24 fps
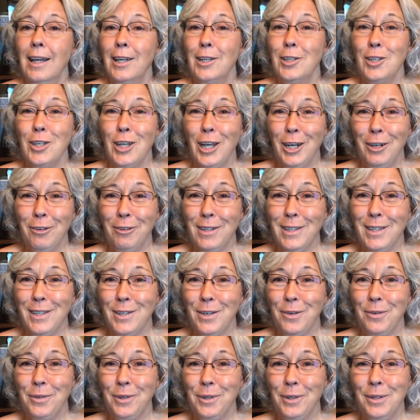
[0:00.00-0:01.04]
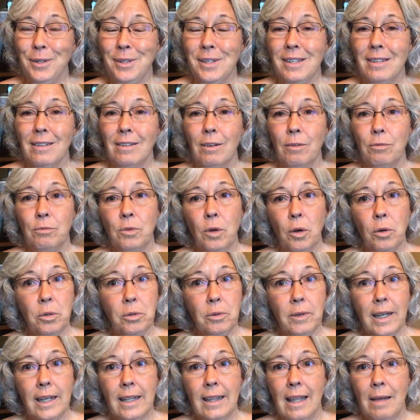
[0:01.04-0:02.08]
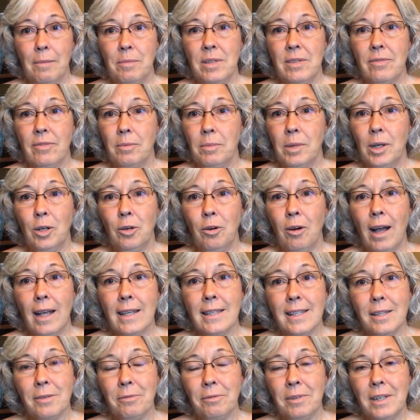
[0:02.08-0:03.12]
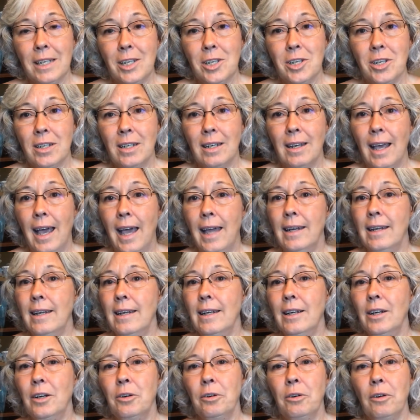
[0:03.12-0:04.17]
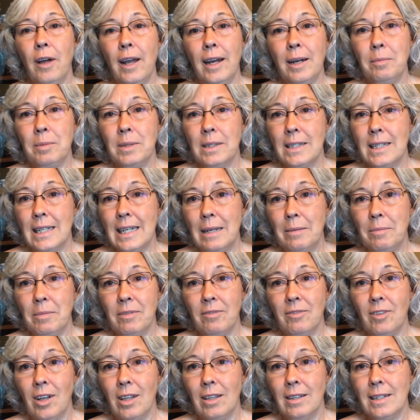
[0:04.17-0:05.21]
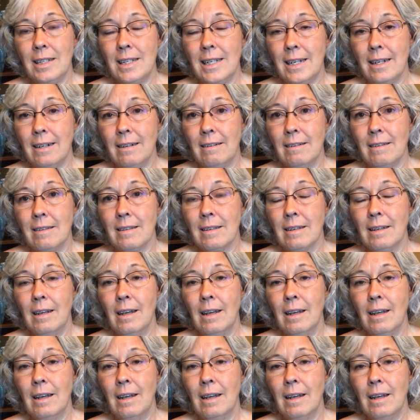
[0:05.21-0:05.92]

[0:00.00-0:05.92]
generous donors, Rotary clubs from across the region, and an incredible team of volunteers,